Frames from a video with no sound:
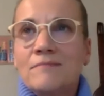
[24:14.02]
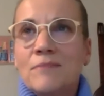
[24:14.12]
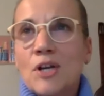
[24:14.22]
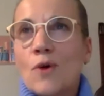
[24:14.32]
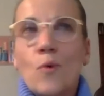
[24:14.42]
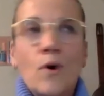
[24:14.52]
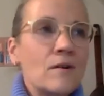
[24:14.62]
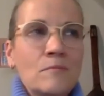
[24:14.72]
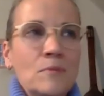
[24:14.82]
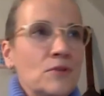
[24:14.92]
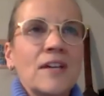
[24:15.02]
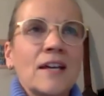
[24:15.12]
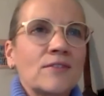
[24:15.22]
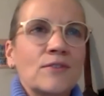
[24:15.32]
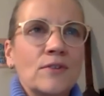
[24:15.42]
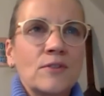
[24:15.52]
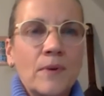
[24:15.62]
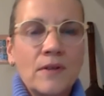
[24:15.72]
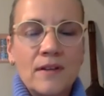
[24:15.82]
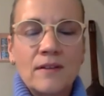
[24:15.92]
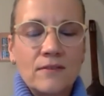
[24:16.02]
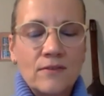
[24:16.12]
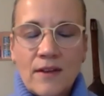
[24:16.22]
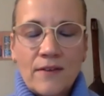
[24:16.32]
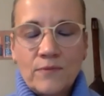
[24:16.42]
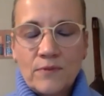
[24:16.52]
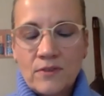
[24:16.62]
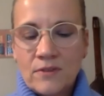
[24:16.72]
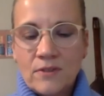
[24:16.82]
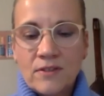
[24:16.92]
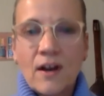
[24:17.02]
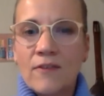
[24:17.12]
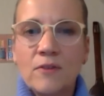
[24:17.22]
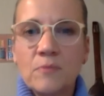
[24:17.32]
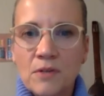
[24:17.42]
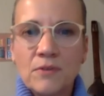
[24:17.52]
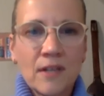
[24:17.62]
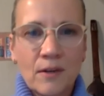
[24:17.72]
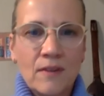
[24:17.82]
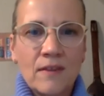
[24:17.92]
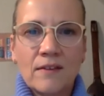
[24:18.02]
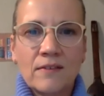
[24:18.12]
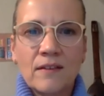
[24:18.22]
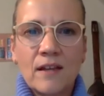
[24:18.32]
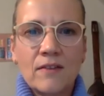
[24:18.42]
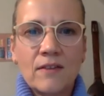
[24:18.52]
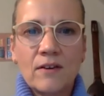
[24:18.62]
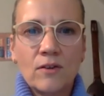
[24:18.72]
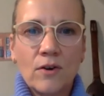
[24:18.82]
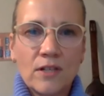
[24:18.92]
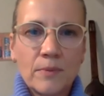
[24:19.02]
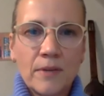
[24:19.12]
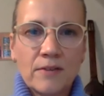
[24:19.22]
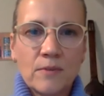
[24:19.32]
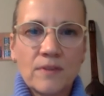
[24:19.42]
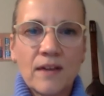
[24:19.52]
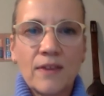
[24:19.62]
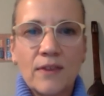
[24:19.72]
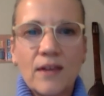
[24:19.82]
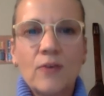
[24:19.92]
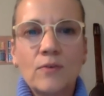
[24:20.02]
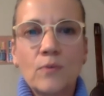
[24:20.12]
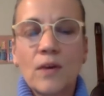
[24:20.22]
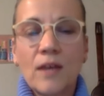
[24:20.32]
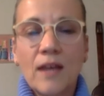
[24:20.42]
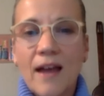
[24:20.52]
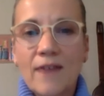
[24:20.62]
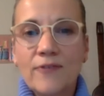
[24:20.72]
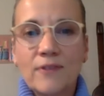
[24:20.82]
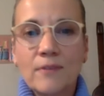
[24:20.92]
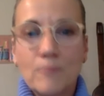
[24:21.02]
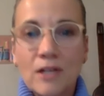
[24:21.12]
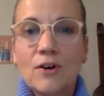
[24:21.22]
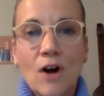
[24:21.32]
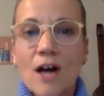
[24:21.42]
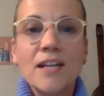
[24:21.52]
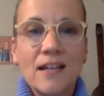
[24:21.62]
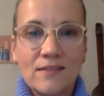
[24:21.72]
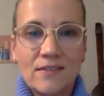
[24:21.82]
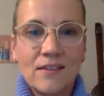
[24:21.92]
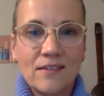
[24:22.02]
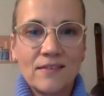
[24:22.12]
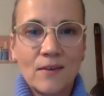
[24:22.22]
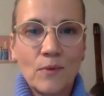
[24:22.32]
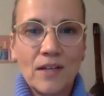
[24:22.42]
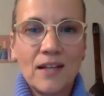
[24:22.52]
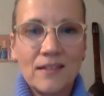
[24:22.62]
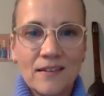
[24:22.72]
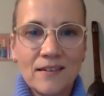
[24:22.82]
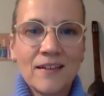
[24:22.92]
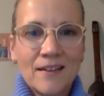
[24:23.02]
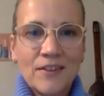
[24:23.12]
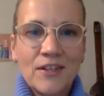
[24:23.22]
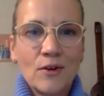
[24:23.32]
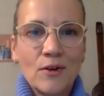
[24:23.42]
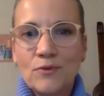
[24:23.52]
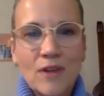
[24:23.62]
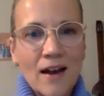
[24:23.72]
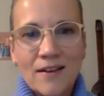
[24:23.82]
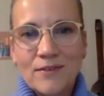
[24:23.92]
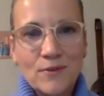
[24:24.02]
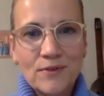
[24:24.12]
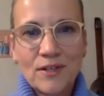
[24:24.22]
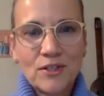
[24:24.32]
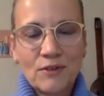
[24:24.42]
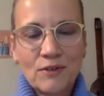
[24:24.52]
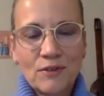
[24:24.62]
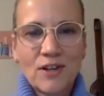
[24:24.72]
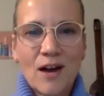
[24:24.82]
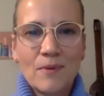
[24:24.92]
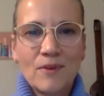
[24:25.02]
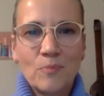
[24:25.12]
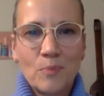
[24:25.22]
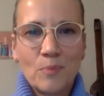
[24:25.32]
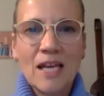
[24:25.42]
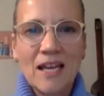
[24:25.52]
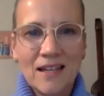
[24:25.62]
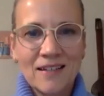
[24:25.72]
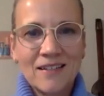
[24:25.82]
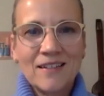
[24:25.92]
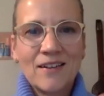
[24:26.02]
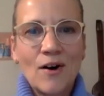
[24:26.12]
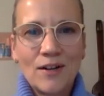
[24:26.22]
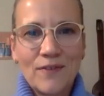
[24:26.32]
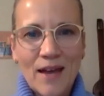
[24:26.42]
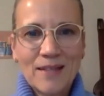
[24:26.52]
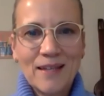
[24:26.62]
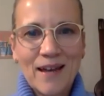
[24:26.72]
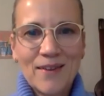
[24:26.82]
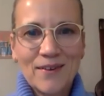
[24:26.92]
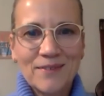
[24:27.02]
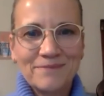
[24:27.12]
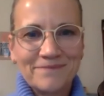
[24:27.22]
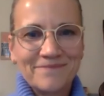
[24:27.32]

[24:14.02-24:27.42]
you know, weren't music students, but have discovered music in this and that they're learning to play instruments i think we're going to have some bigger audiences and we need to you know you guys do such a great job of bringing all of that together